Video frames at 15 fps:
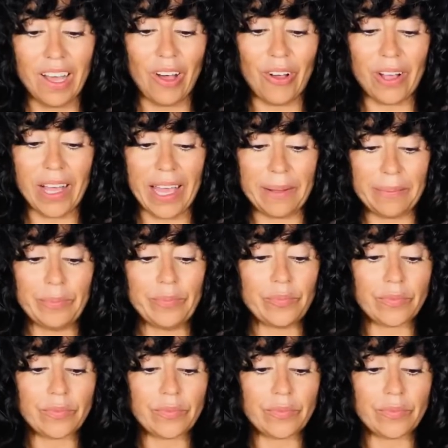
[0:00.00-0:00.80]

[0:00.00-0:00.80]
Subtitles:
Okay.